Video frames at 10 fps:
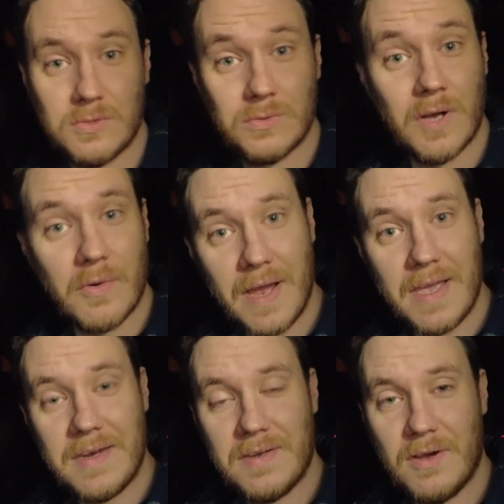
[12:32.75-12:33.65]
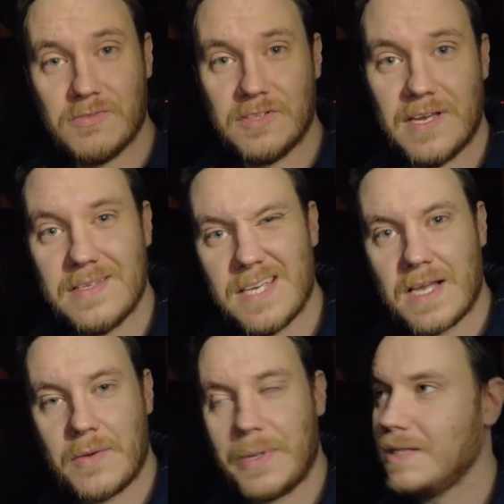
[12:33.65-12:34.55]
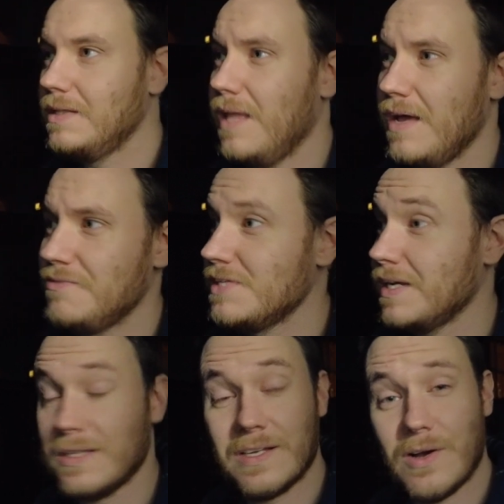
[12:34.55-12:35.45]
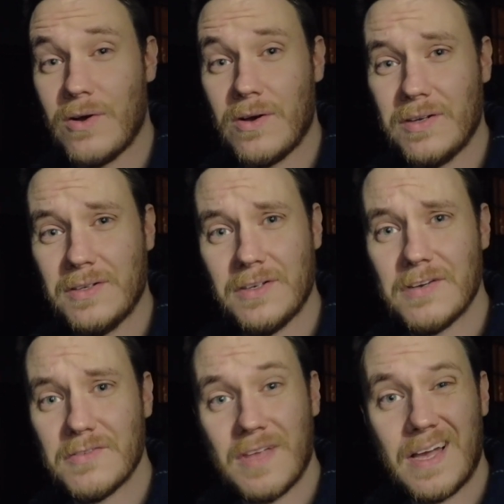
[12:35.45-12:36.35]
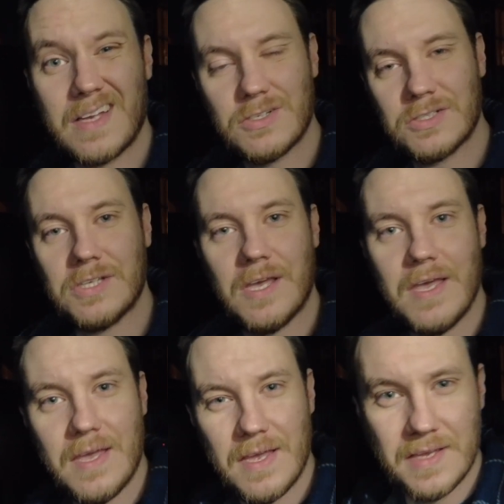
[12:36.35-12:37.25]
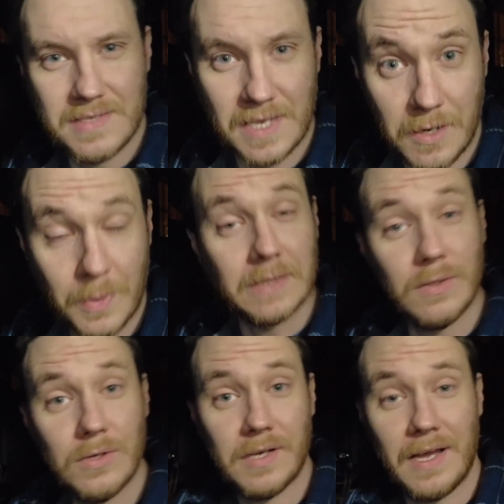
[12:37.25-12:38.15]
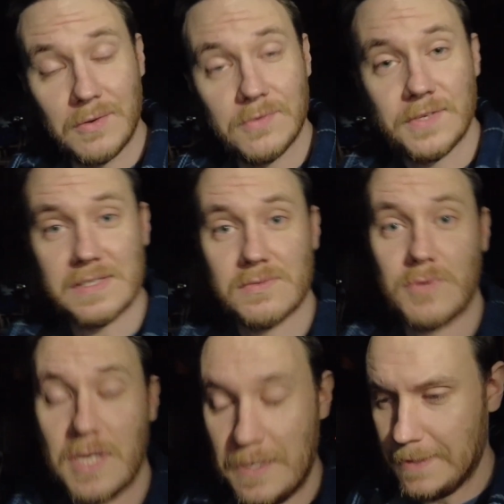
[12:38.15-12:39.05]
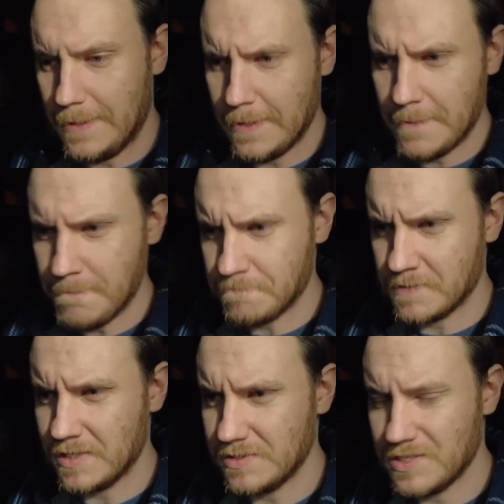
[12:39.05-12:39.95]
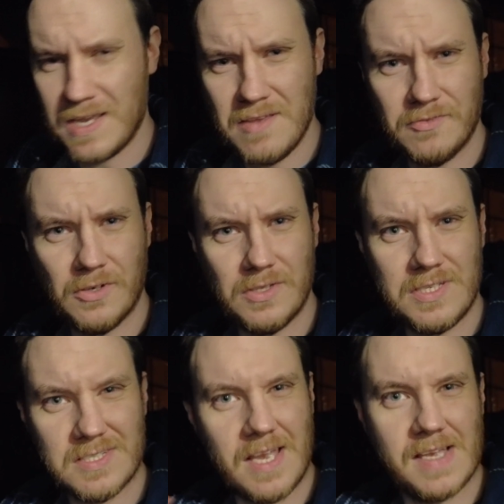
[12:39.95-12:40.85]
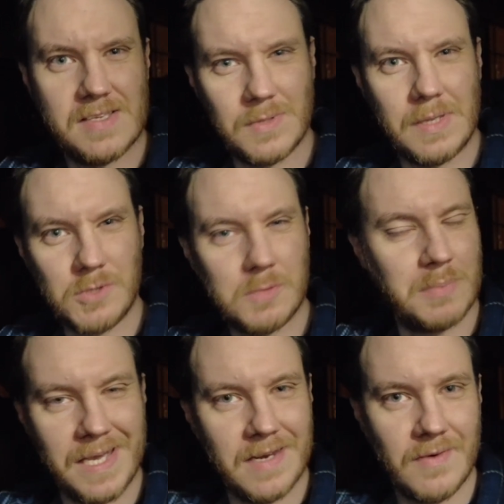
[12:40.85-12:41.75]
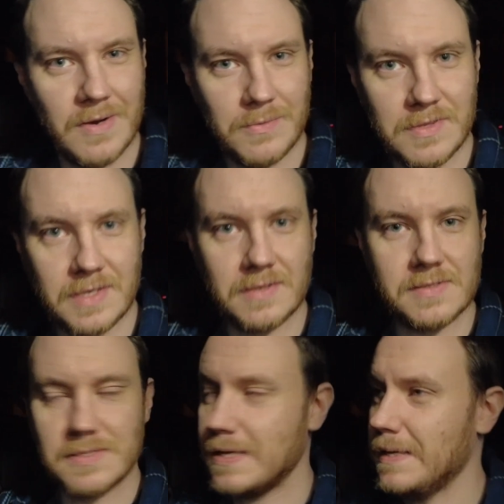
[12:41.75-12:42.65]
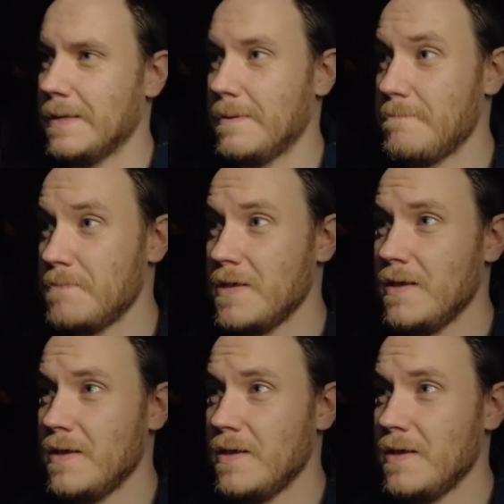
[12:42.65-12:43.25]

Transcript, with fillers: to Orion over there and take a quick live stack of the core of that, and just take a quick look at how things are running. Tonight for these settings, while I'm just playing around with things, I'm